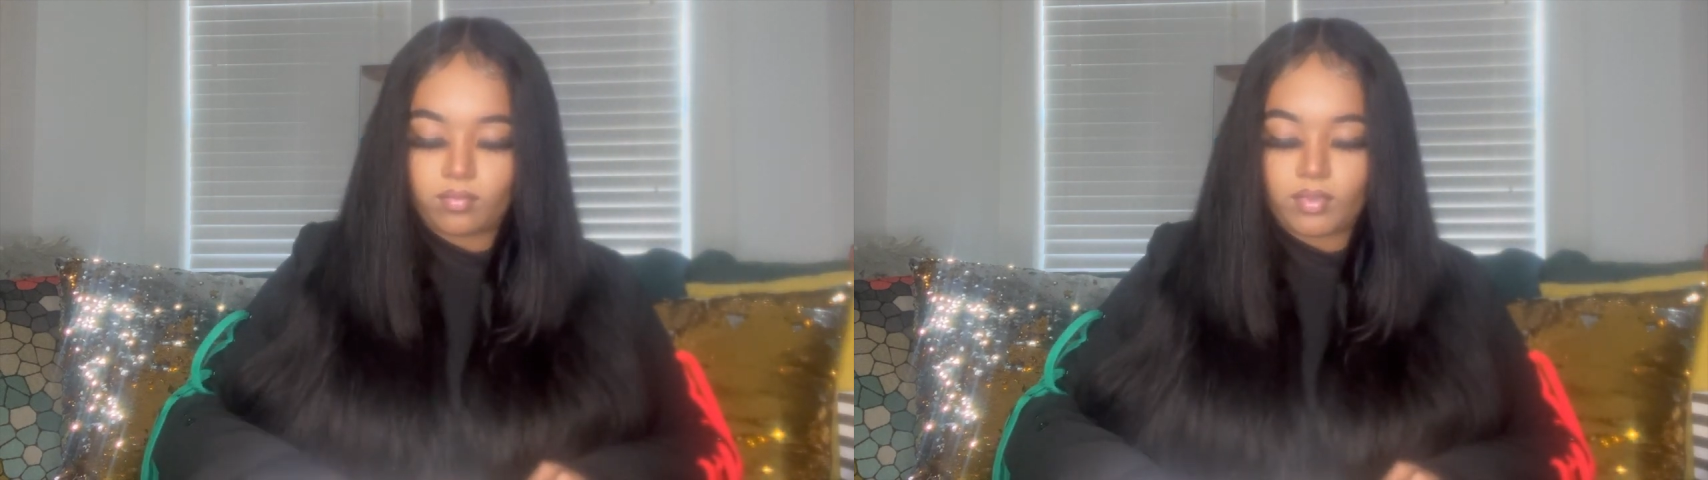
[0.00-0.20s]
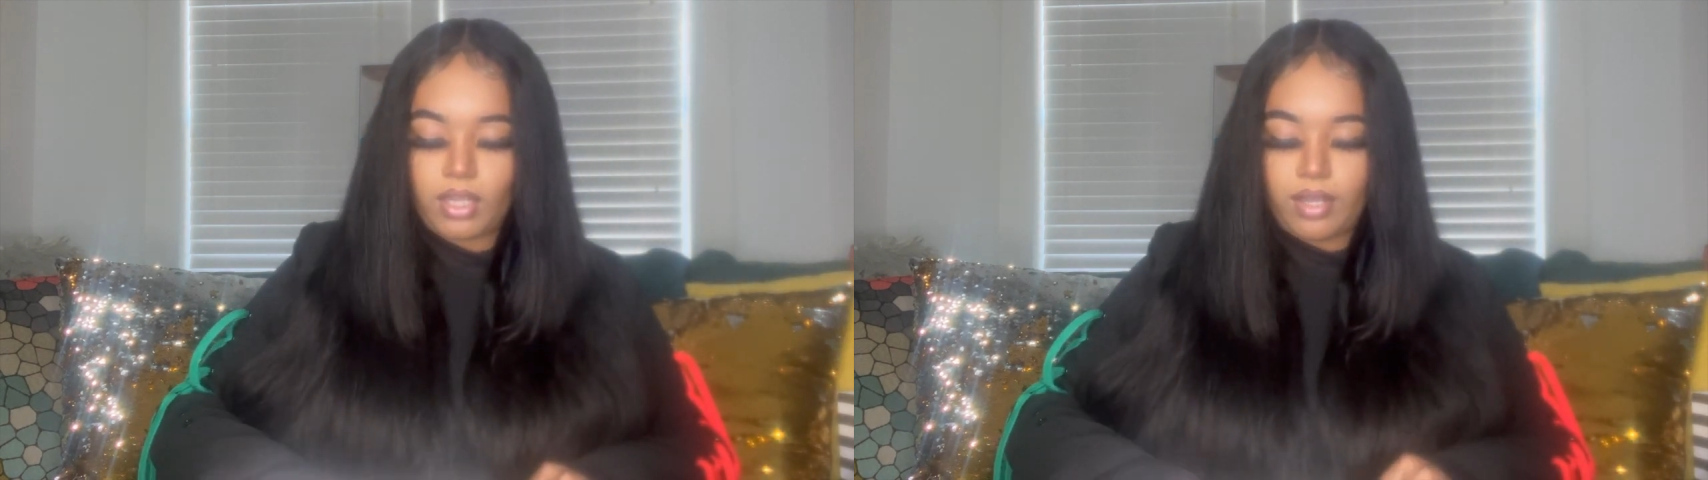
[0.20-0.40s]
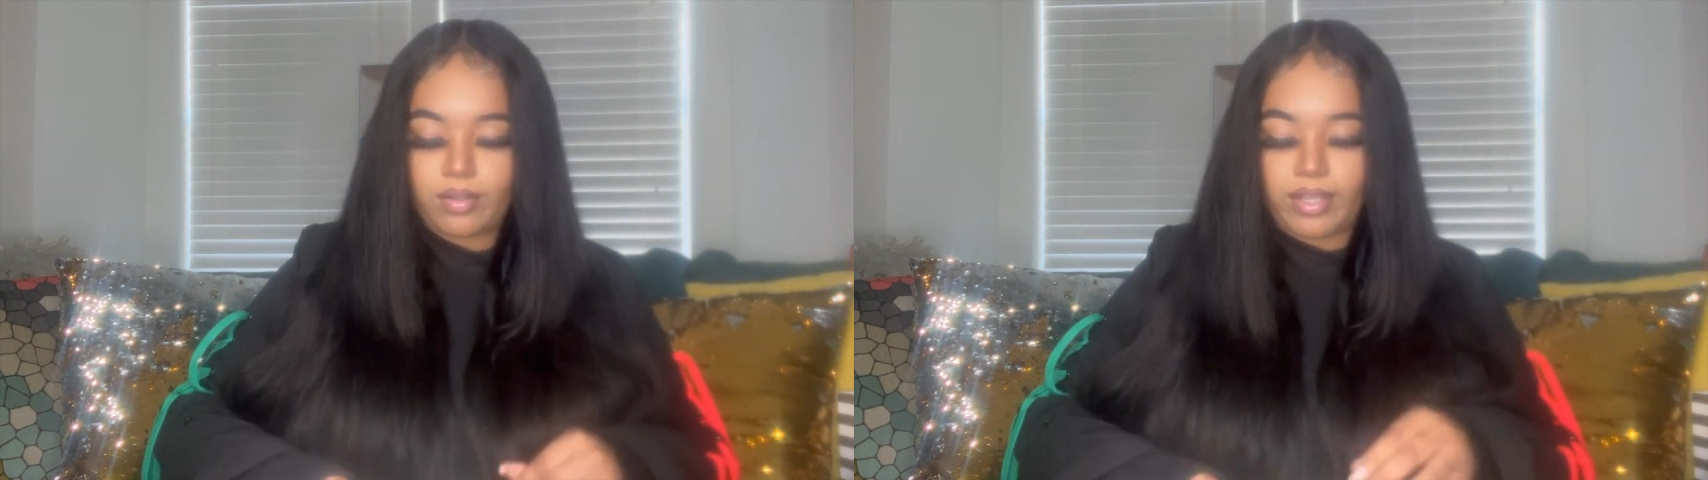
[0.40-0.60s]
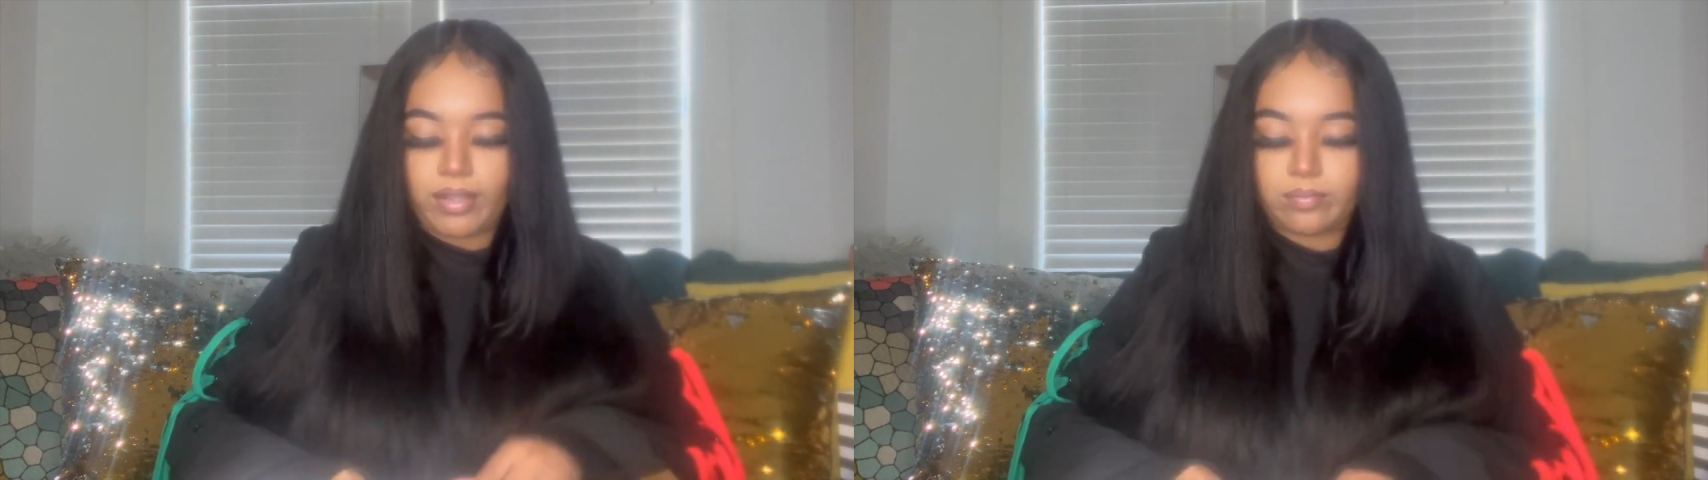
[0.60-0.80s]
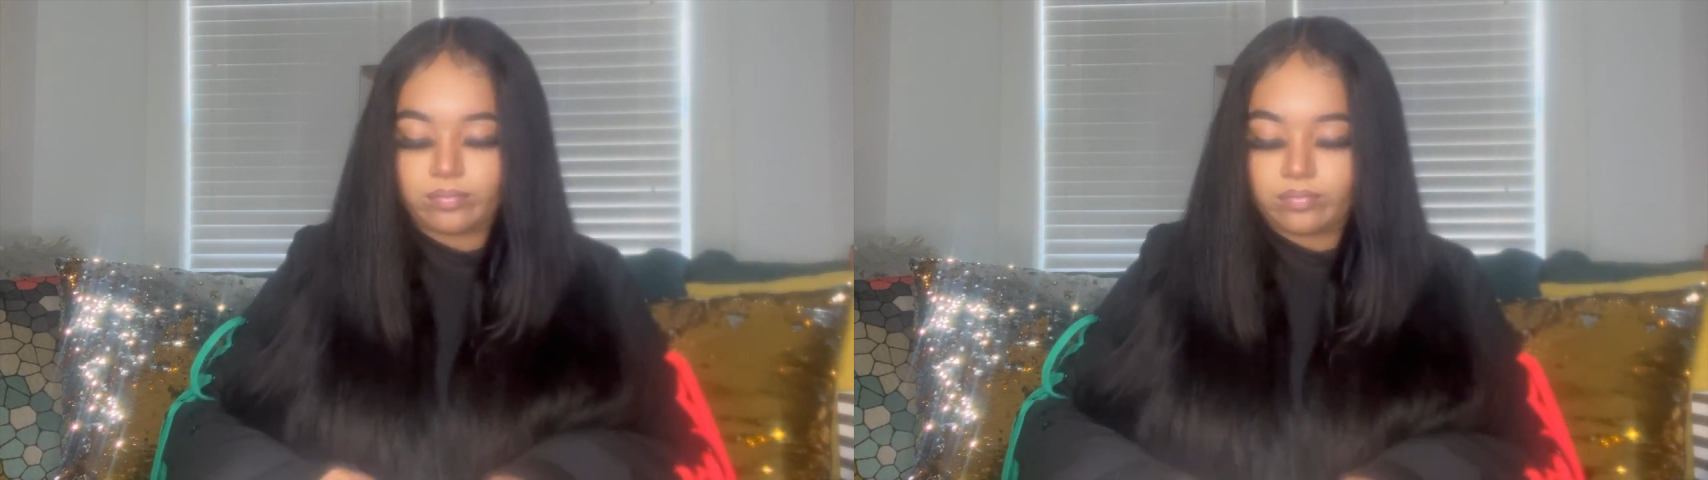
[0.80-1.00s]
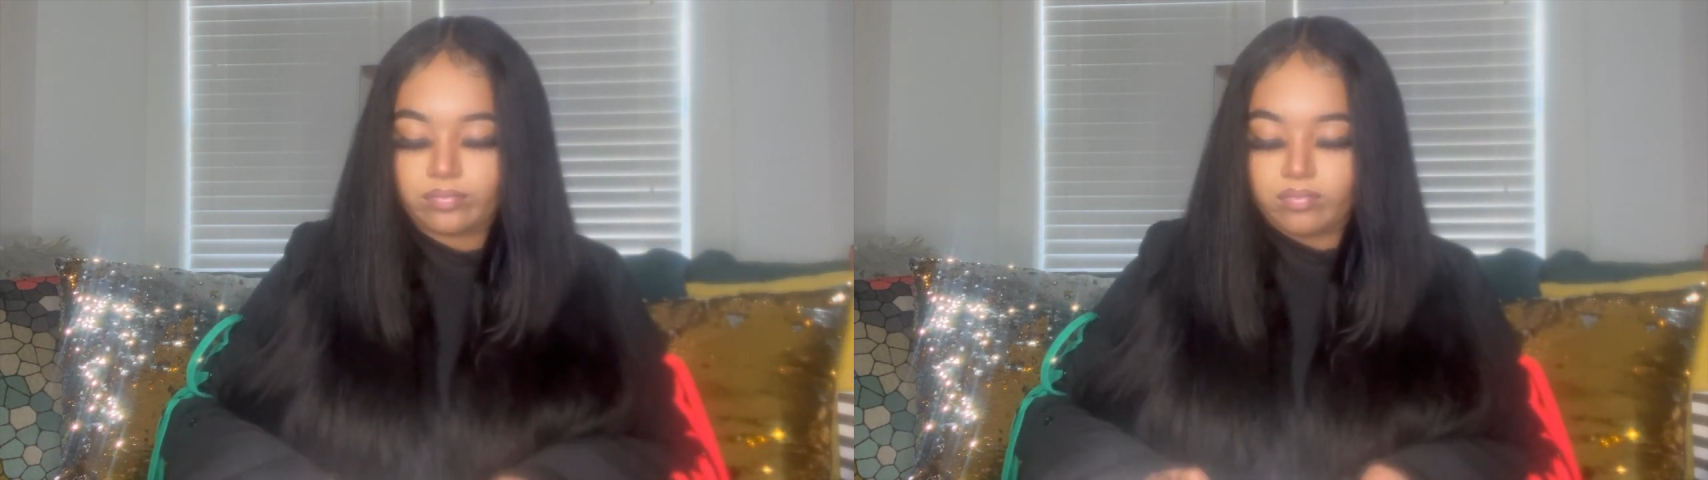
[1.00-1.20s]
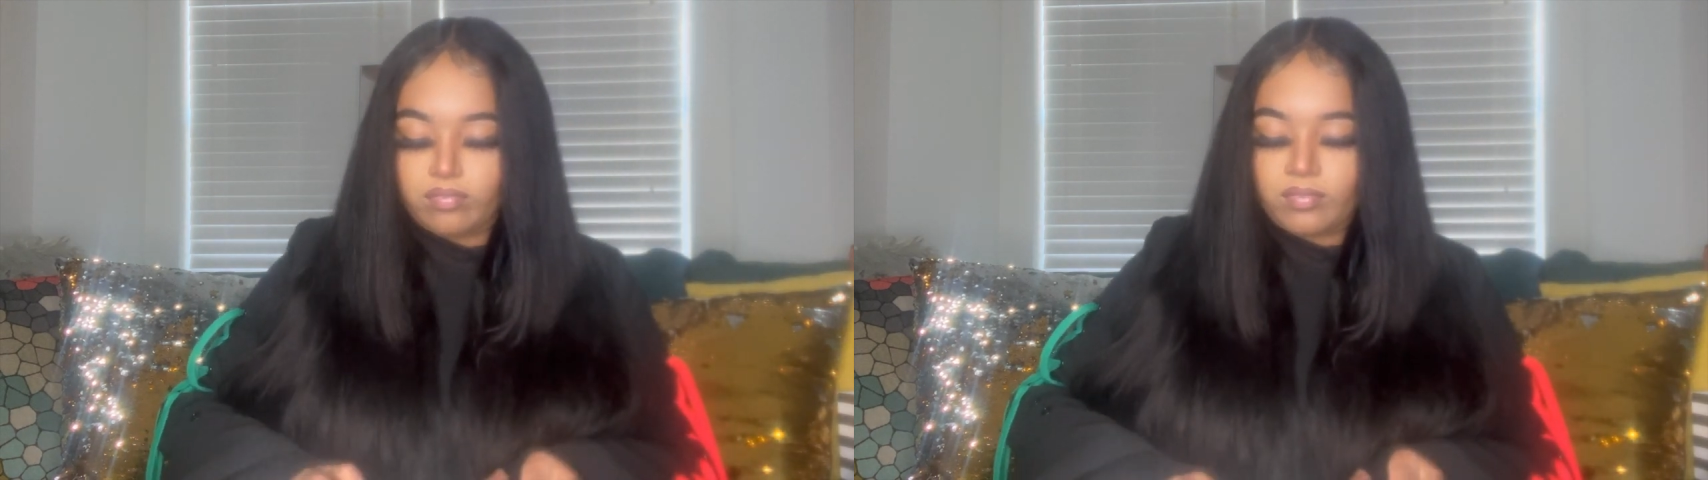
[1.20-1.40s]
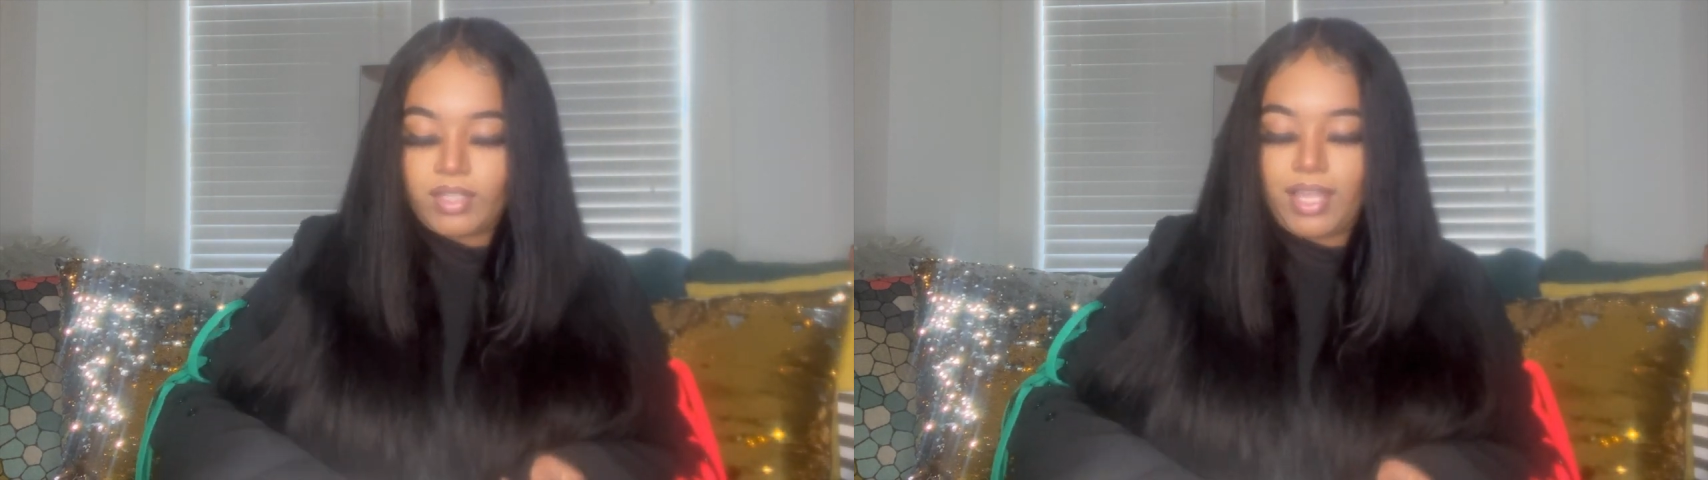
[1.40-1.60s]
Okay.
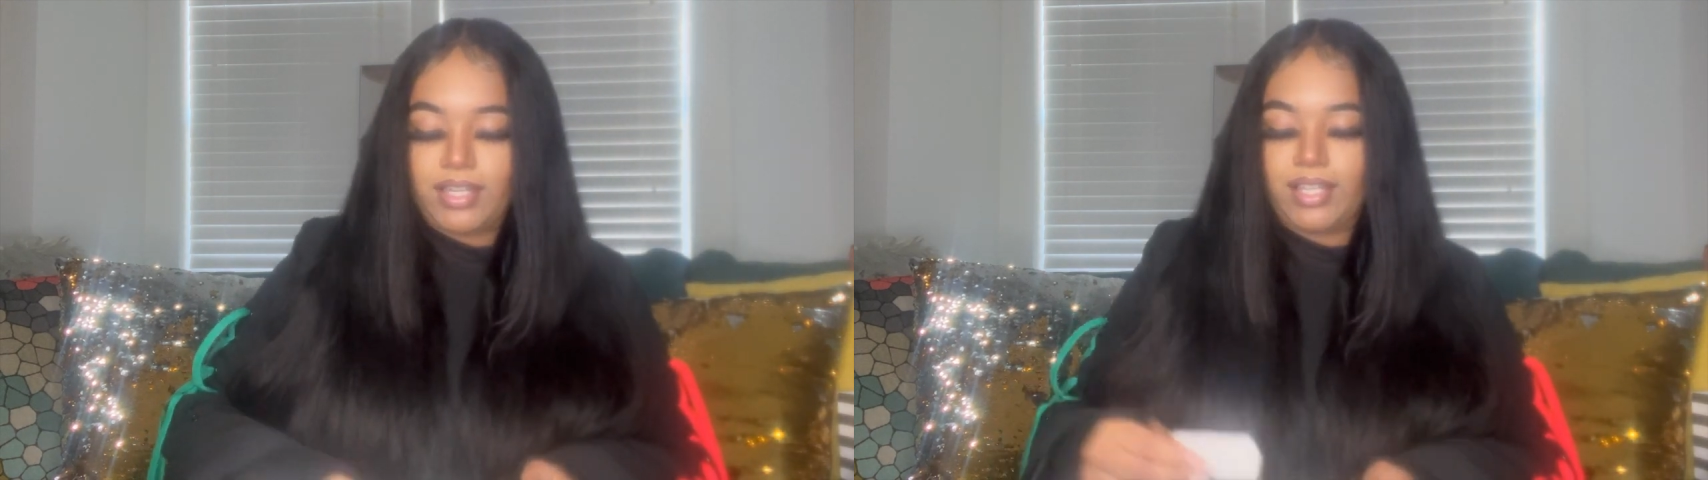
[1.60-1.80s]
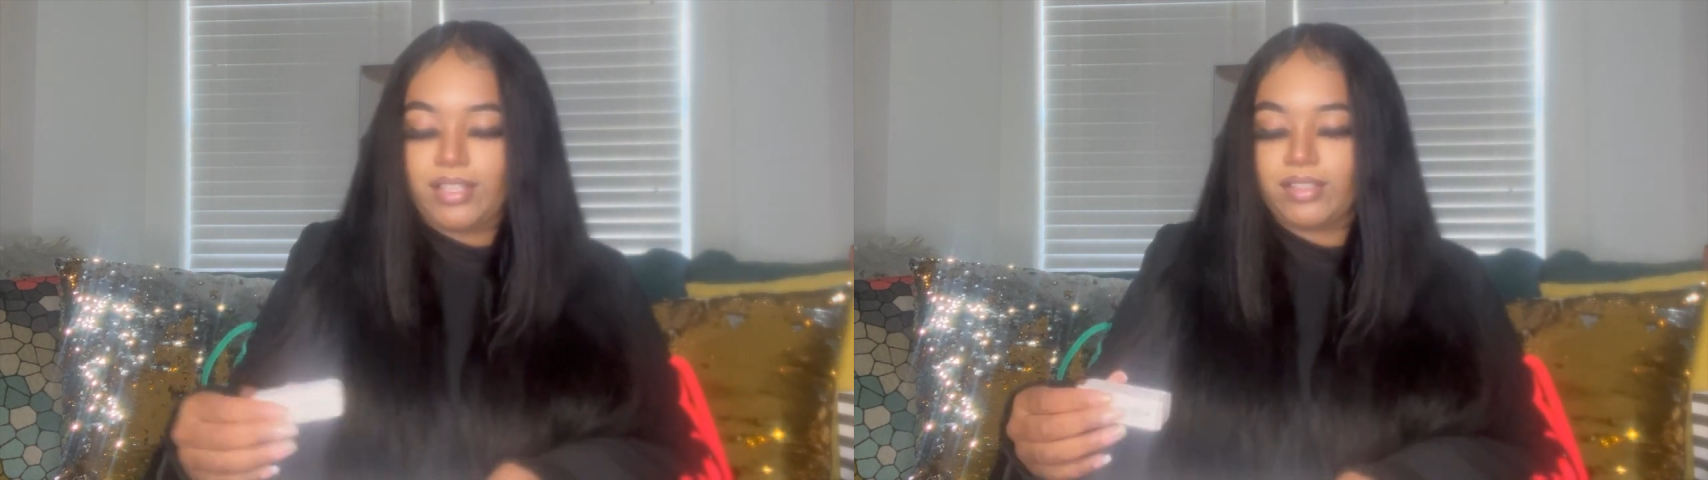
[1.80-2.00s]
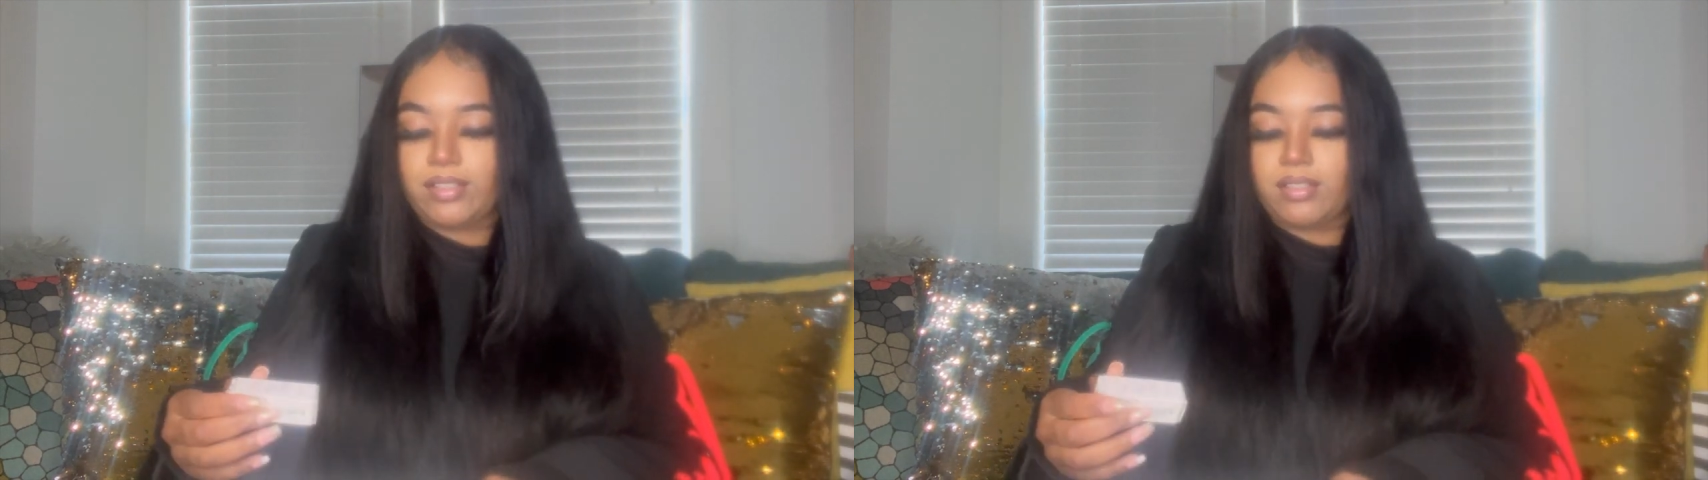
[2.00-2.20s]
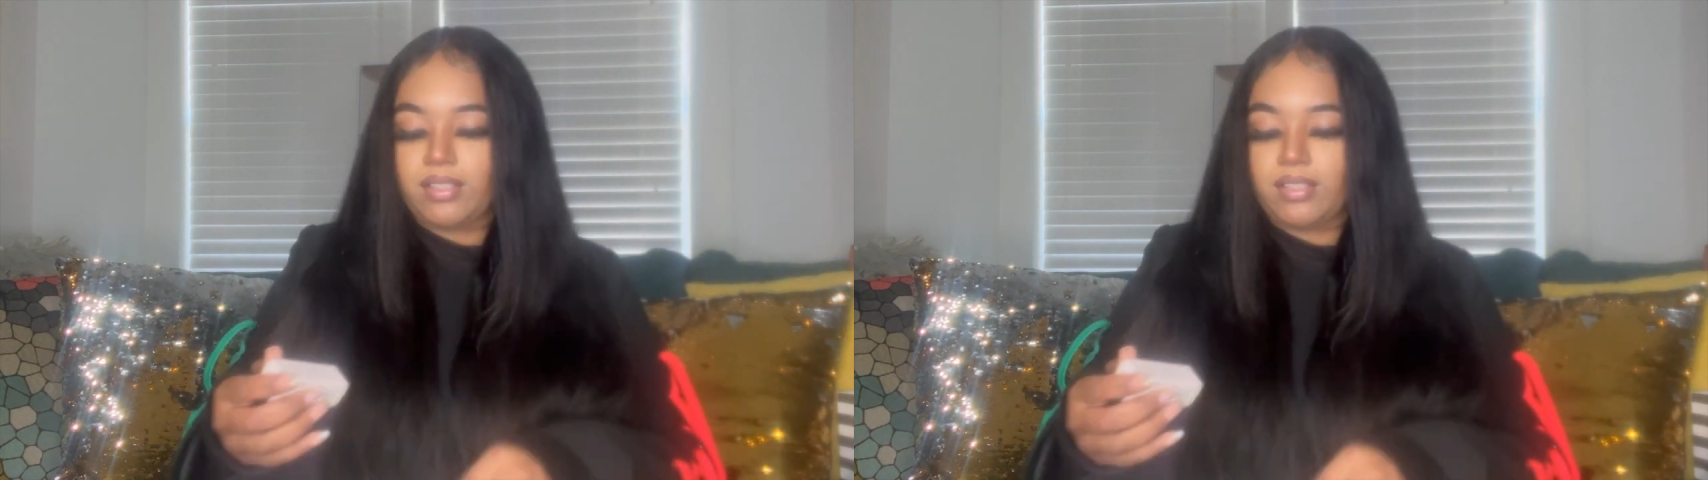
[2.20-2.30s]
And then the